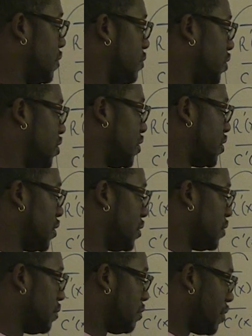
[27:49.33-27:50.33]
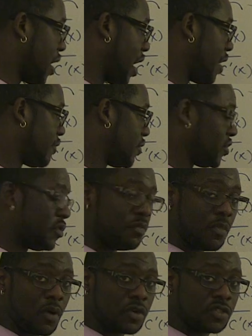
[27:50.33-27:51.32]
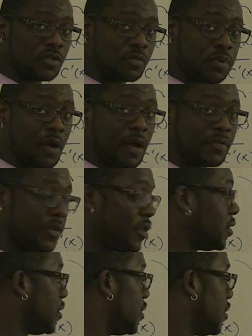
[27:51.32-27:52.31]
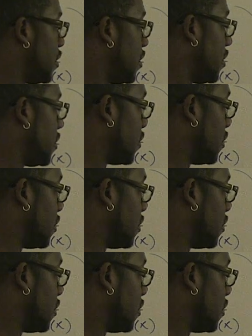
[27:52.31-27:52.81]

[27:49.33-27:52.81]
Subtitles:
which is the average marginal profit, so